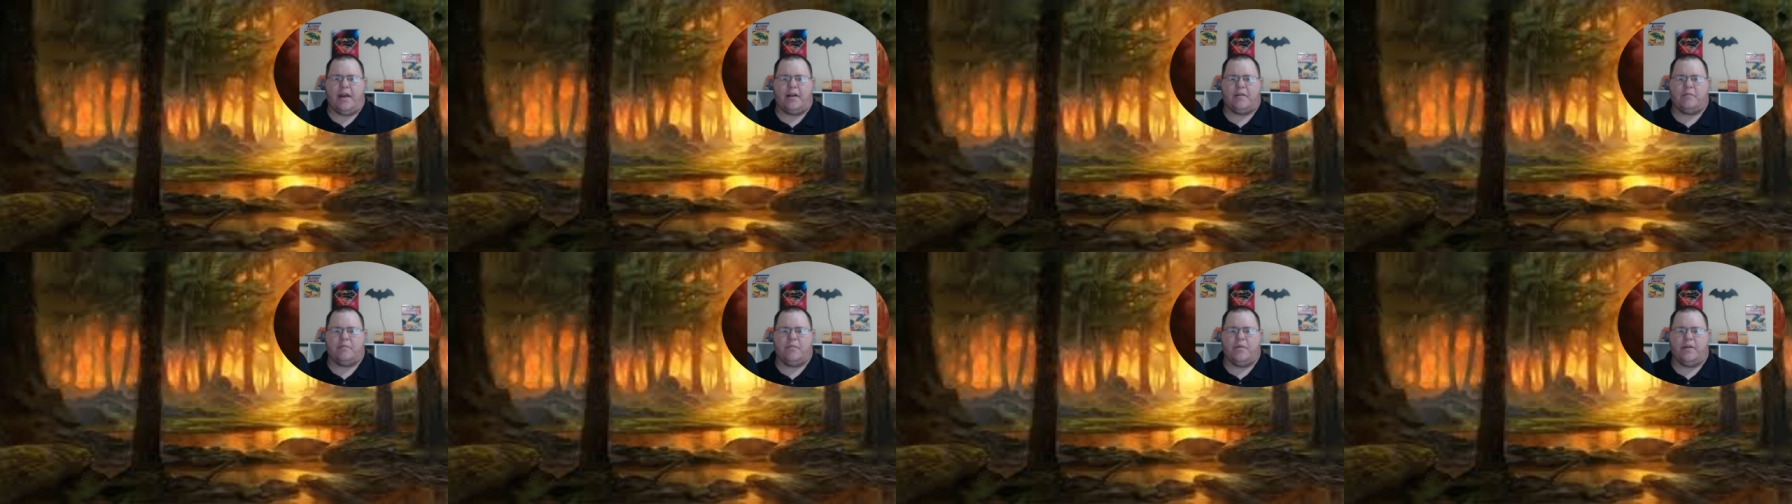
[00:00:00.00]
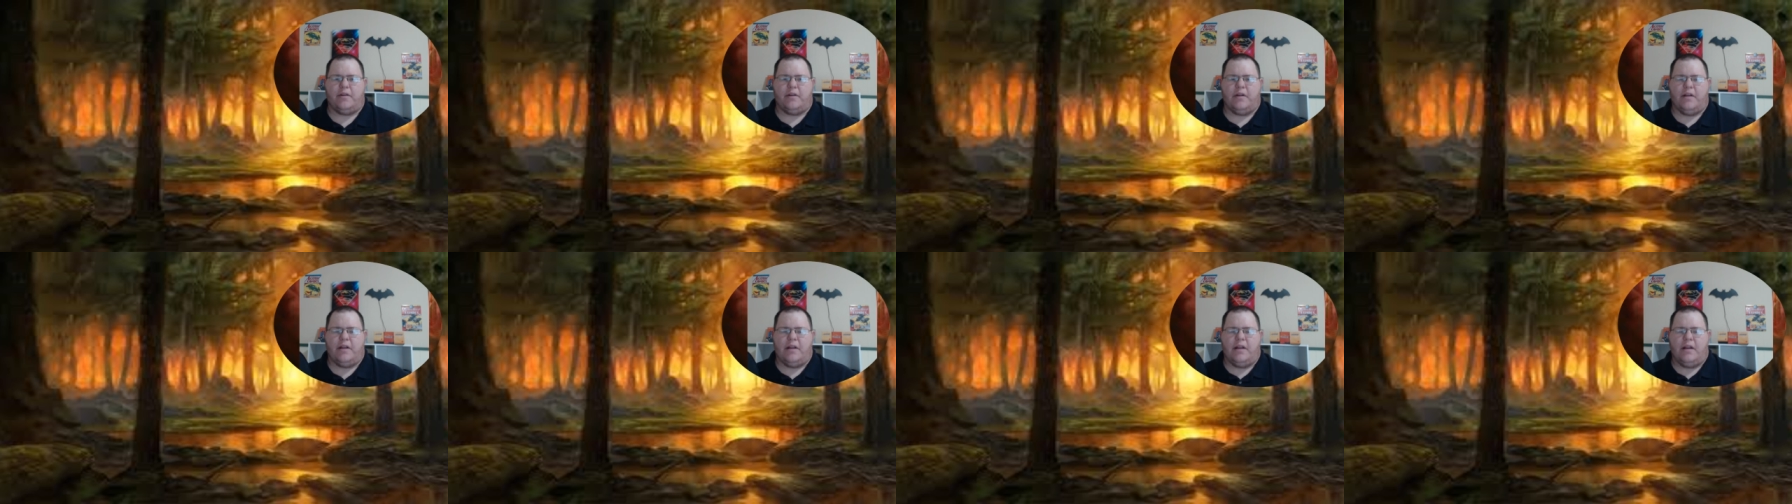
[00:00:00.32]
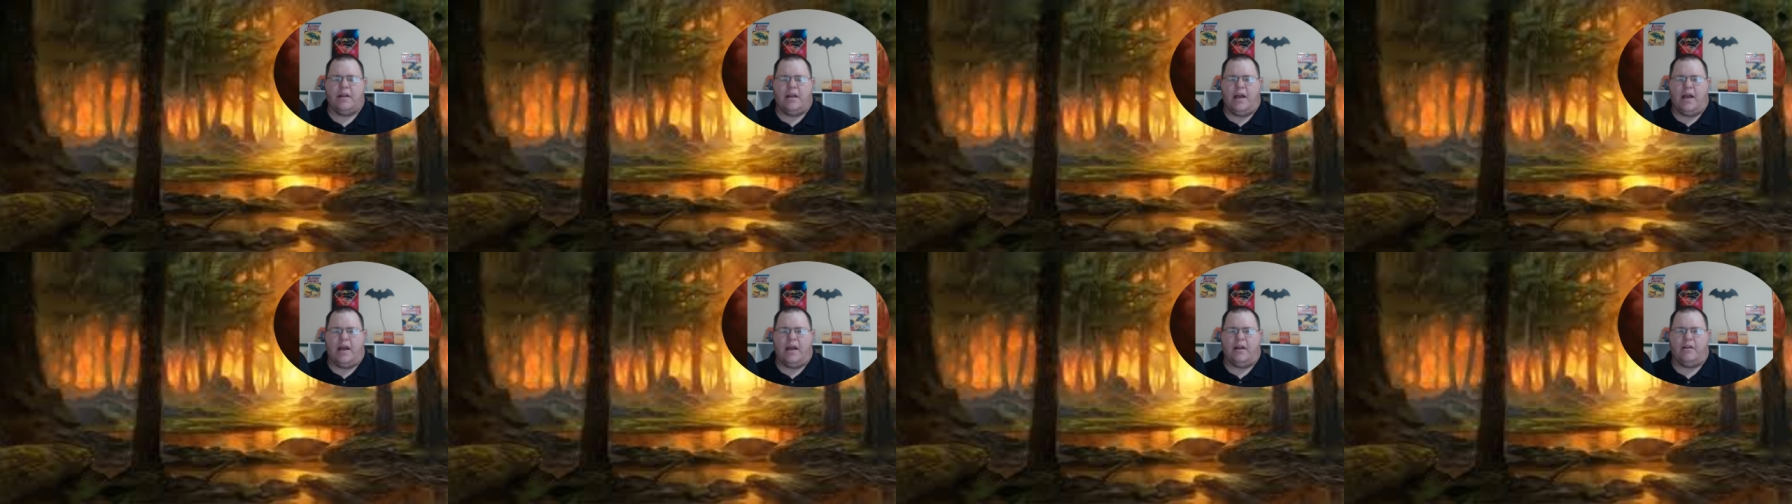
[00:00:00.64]
but
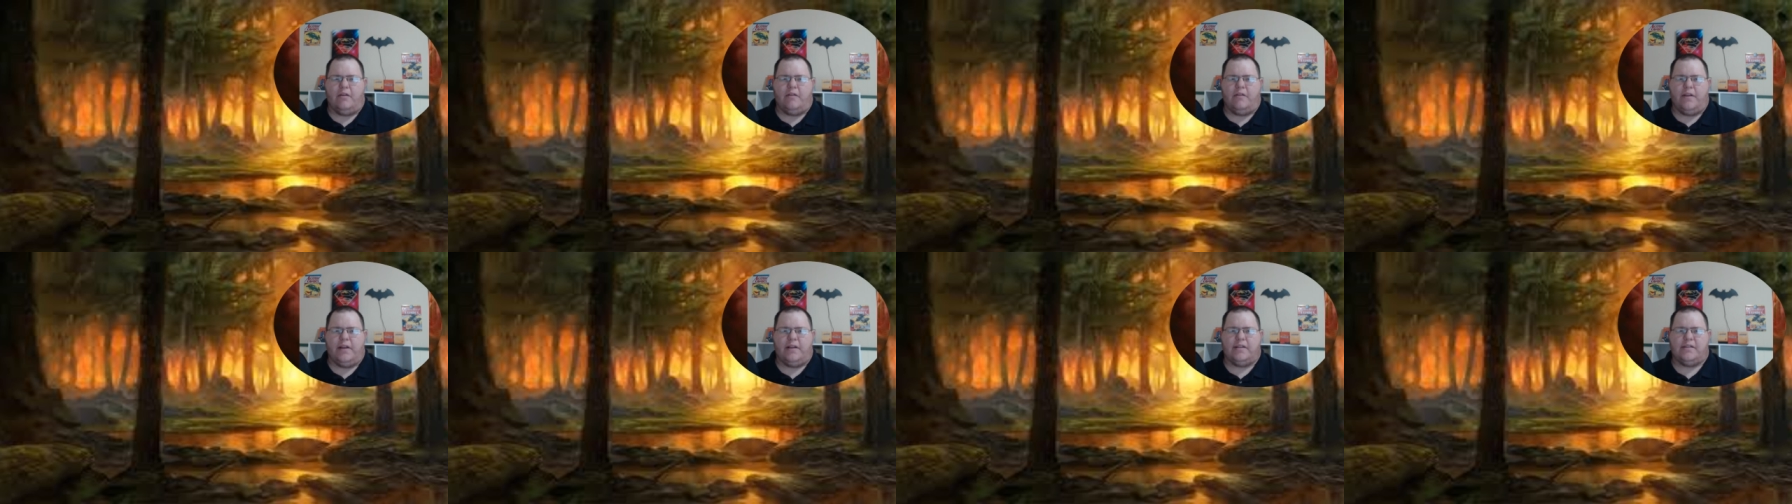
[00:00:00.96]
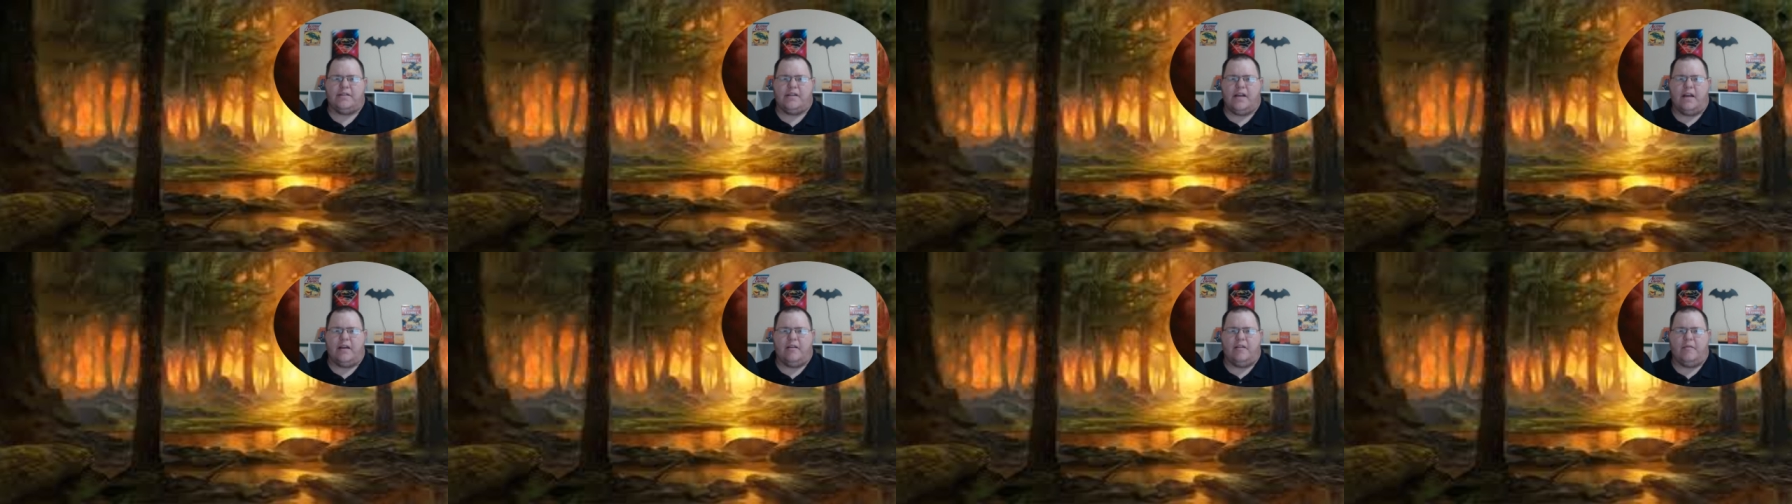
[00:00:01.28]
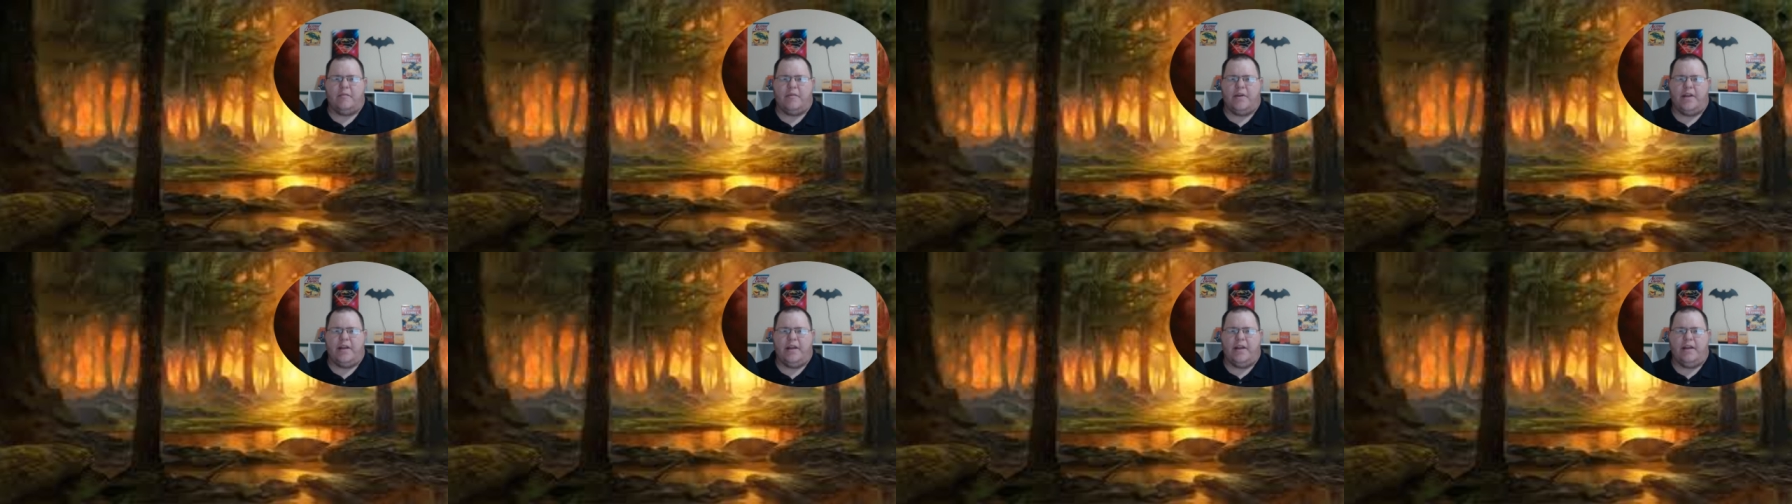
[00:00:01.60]
I don't think it's not going to
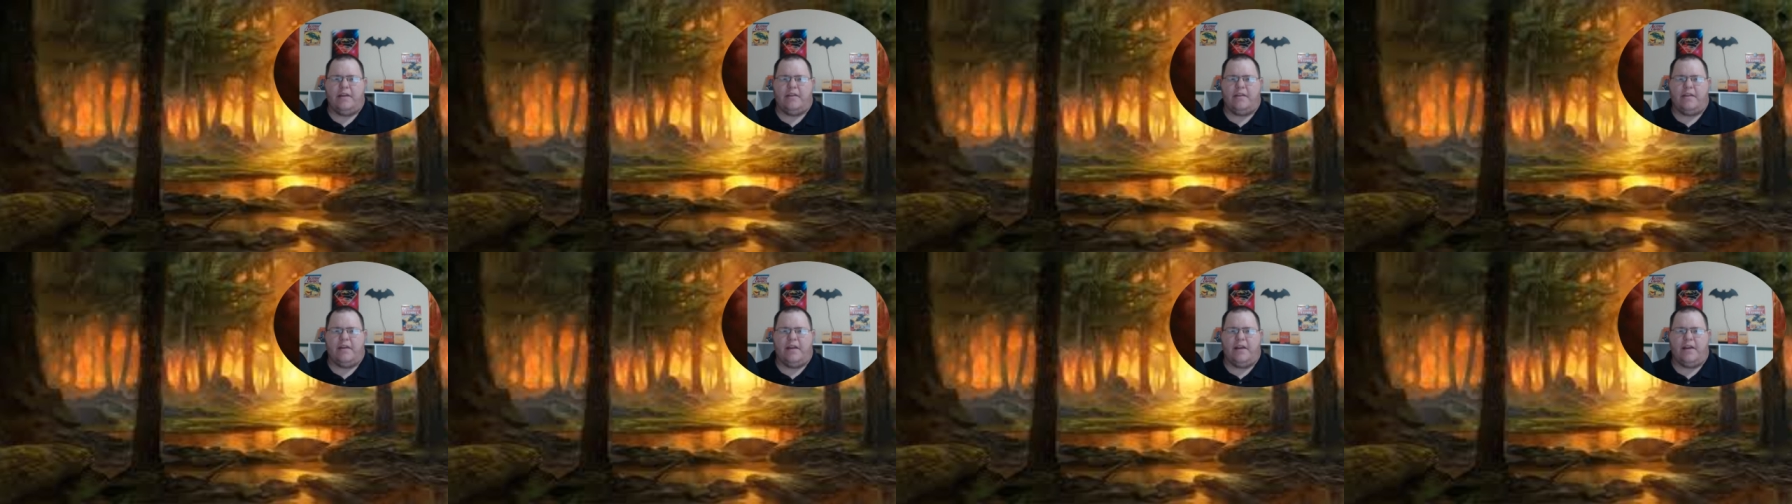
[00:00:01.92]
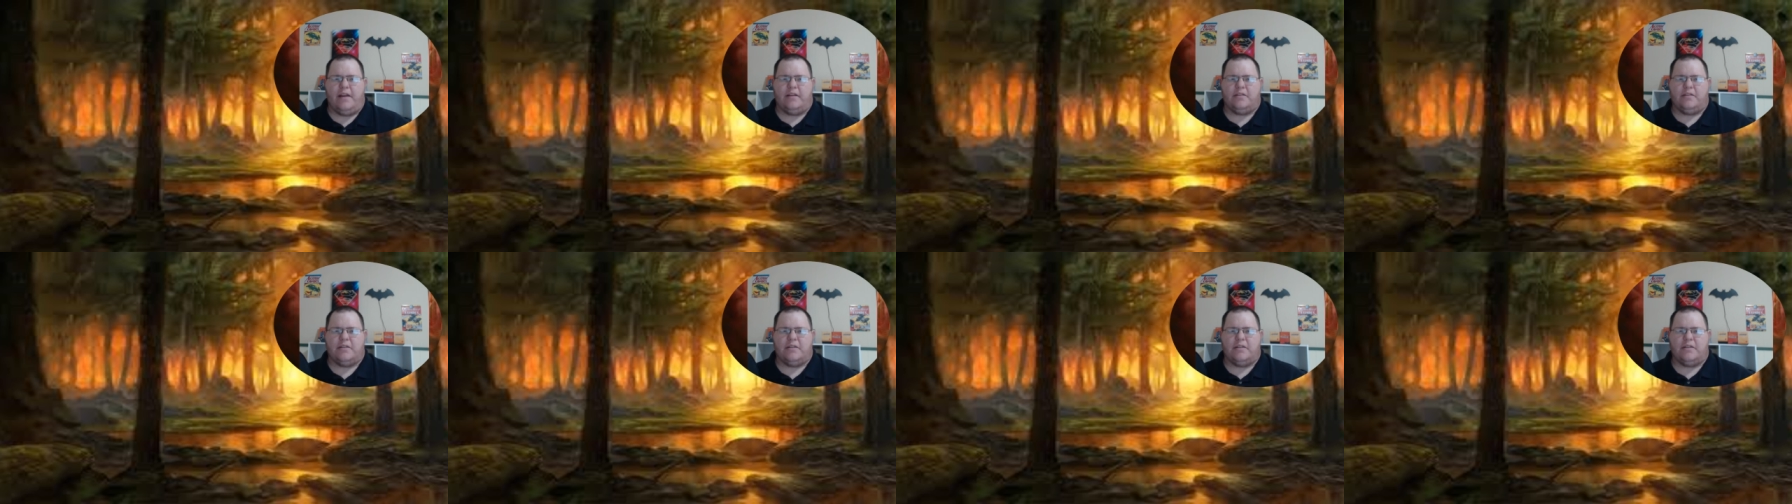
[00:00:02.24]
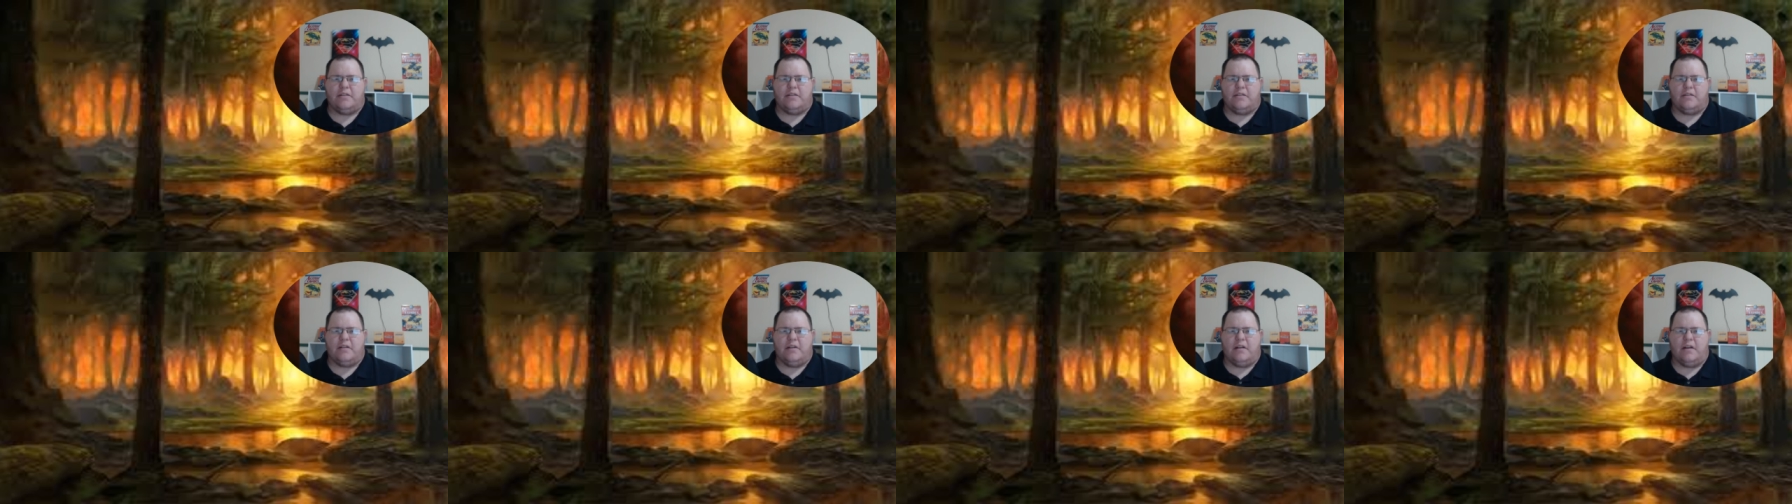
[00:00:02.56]
be anything
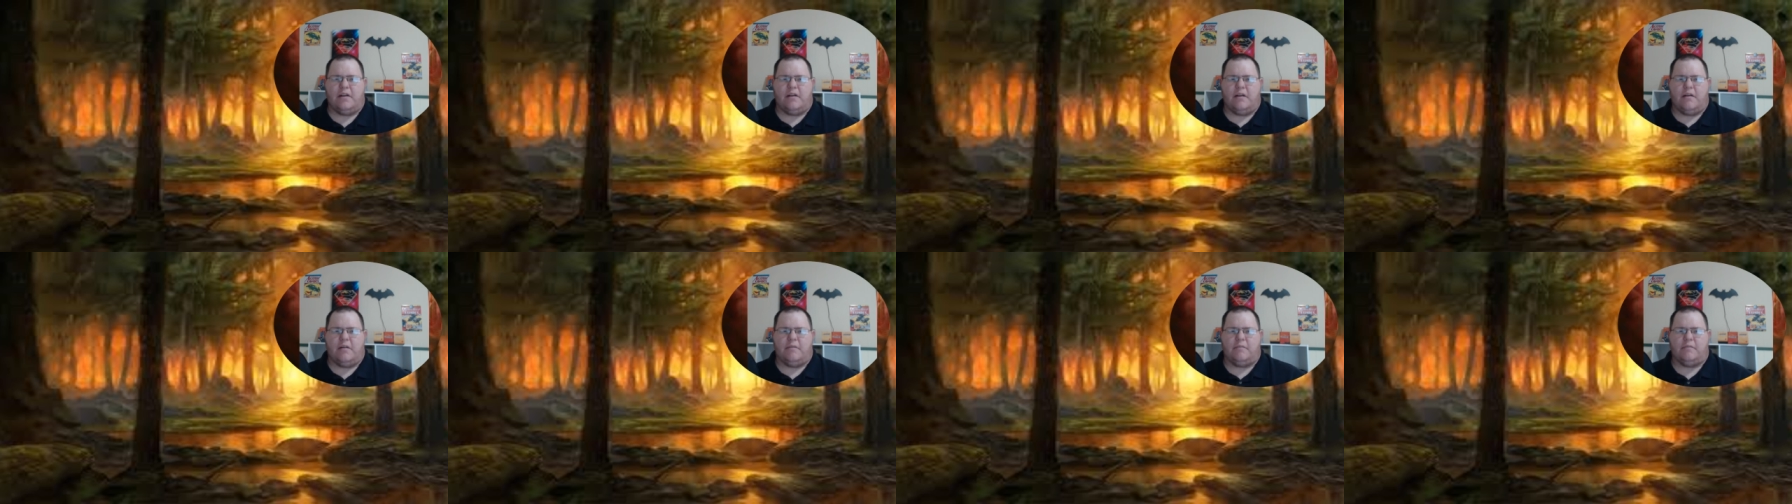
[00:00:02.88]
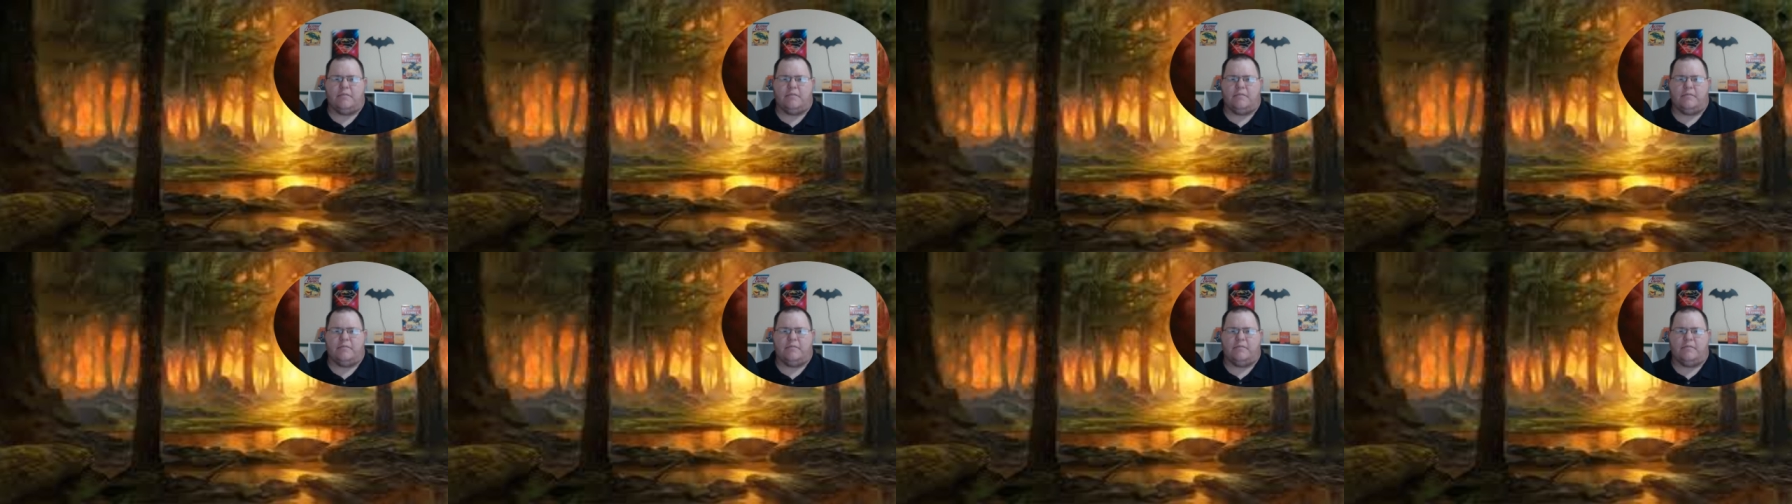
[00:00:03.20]
just going